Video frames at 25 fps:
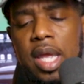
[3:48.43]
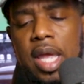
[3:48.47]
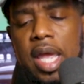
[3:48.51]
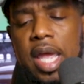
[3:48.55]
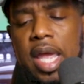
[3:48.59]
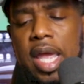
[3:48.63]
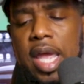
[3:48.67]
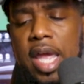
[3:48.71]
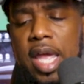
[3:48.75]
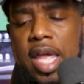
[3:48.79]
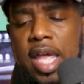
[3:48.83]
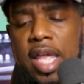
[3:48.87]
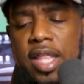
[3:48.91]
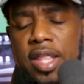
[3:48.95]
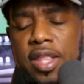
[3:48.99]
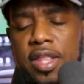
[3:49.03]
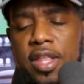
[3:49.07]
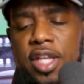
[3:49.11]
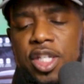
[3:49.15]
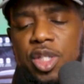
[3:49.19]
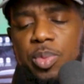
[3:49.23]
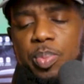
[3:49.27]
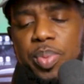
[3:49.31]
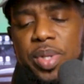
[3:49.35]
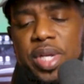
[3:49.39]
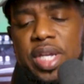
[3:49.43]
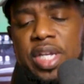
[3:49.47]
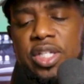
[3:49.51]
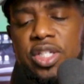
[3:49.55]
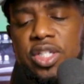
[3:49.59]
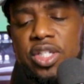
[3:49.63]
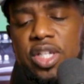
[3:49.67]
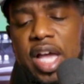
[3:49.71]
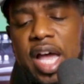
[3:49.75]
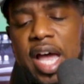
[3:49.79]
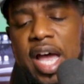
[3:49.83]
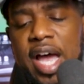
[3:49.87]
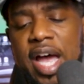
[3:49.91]
and this
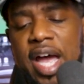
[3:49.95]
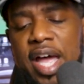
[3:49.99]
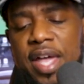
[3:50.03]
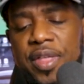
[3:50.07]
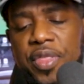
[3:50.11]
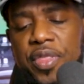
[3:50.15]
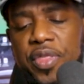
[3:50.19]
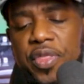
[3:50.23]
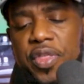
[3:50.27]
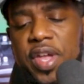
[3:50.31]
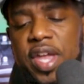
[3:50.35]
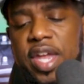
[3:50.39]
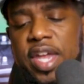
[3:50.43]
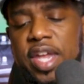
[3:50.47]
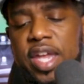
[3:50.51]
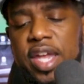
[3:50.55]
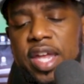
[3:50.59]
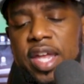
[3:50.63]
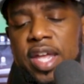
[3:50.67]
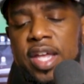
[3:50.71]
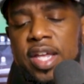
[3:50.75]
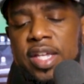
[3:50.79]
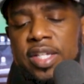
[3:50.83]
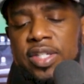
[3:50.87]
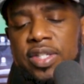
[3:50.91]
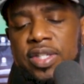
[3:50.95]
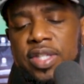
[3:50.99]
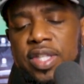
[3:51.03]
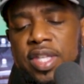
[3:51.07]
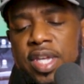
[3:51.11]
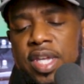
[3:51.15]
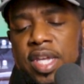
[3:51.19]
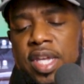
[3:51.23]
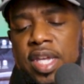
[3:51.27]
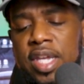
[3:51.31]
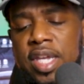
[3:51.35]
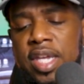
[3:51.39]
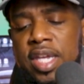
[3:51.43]
piece I think is
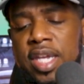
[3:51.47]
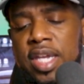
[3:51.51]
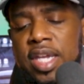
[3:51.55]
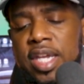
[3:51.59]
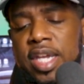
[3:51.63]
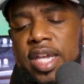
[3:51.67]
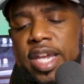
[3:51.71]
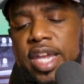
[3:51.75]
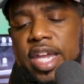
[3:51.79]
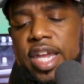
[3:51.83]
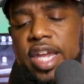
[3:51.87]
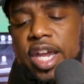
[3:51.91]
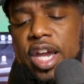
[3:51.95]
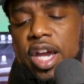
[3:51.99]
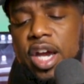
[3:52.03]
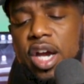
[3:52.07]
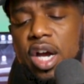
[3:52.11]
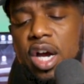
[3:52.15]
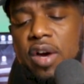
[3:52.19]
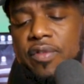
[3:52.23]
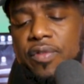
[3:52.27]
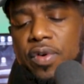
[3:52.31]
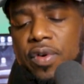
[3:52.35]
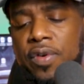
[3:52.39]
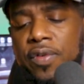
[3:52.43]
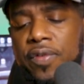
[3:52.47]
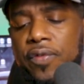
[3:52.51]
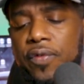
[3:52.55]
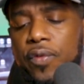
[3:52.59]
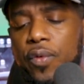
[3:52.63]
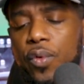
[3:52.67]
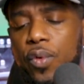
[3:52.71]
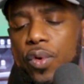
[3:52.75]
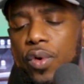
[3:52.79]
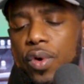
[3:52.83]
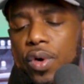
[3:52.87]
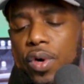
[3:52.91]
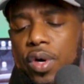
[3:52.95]
the cover
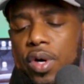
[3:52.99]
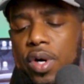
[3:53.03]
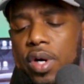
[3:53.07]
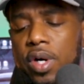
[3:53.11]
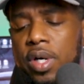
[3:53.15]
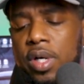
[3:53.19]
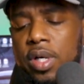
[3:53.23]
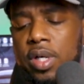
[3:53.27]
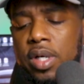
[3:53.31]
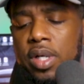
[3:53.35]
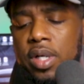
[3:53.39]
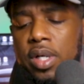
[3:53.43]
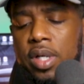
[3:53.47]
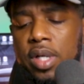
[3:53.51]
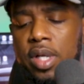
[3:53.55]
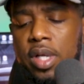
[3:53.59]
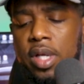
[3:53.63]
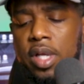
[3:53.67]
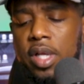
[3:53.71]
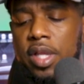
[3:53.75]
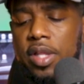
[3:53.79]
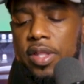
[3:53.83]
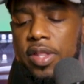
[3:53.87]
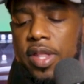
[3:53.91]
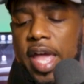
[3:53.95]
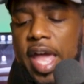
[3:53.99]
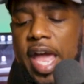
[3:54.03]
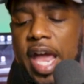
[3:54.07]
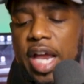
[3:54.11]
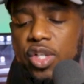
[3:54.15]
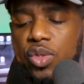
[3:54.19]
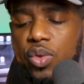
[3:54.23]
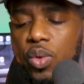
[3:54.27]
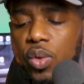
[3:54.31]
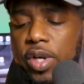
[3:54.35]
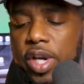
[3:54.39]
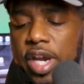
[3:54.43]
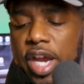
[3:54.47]
for the
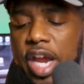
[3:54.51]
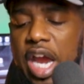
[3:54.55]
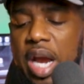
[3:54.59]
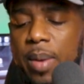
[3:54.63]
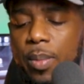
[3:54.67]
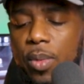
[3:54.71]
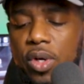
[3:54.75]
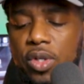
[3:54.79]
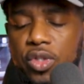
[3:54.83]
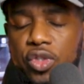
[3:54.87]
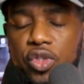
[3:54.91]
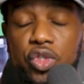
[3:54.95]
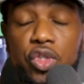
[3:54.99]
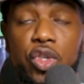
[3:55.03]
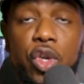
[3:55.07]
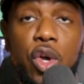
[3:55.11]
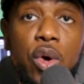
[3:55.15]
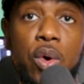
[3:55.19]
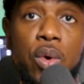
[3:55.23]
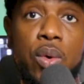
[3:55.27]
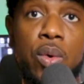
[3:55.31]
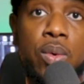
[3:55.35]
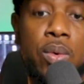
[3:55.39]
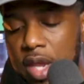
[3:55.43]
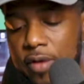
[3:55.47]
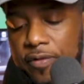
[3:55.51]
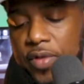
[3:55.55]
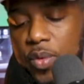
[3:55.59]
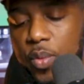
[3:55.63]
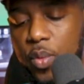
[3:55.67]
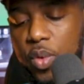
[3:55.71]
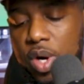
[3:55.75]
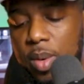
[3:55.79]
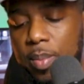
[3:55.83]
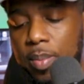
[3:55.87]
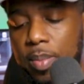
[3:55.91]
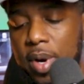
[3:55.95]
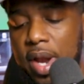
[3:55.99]
actual camera. So if you
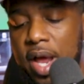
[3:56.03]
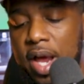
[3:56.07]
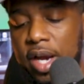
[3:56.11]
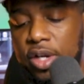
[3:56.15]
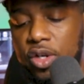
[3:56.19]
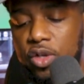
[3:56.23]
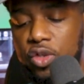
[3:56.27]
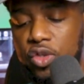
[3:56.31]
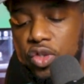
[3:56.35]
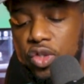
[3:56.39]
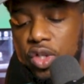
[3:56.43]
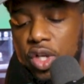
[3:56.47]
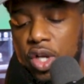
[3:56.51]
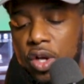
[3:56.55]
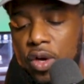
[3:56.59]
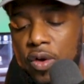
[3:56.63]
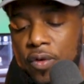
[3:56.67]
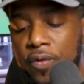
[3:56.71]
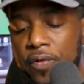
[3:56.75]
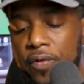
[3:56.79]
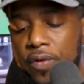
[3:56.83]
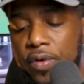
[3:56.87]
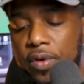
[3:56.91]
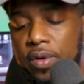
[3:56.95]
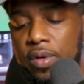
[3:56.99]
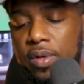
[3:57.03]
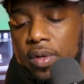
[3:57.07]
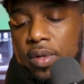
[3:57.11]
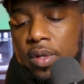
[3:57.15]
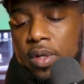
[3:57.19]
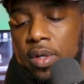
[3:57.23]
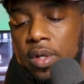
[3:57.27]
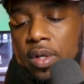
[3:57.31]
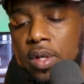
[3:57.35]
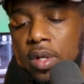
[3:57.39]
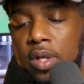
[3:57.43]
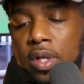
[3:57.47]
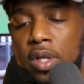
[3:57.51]
want to block yourself,
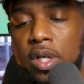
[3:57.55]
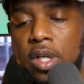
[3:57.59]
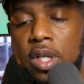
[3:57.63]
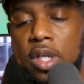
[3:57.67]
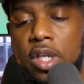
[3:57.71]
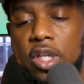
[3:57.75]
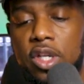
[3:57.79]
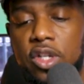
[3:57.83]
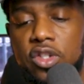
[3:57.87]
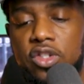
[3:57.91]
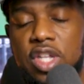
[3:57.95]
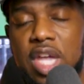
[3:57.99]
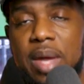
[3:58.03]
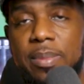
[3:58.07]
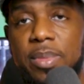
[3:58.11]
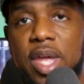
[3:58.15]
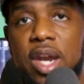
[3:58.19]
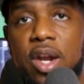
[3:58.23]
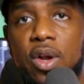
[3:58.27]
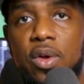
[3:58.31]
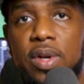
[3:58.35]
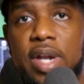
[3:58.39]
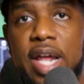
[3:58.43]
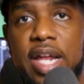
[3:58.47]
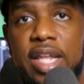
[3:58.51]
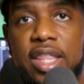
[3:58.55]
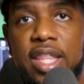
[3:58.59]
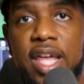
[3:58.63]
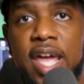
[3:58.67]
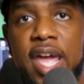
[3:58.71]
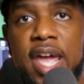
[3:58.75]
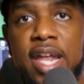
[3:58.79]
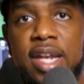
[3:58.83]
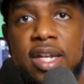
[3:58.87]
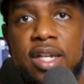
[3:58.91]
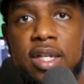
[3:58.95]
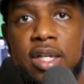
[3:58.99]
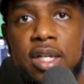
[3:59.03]
you snap that on like
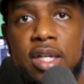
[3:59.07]
that,